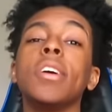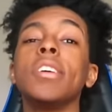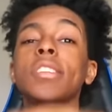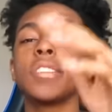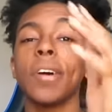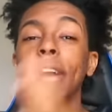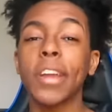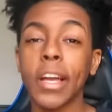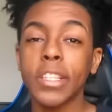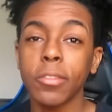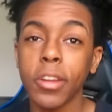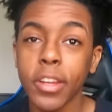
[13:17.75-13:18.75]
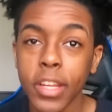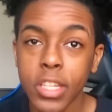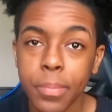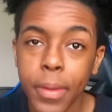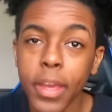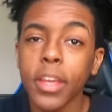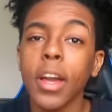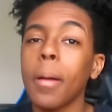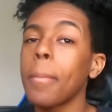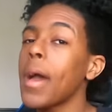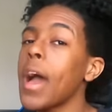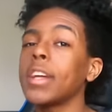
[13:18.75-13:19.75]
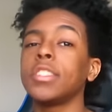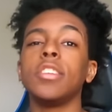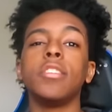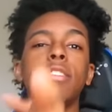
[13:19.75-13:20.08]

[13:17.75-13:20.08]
So I'll catch on the next banger, I'm out your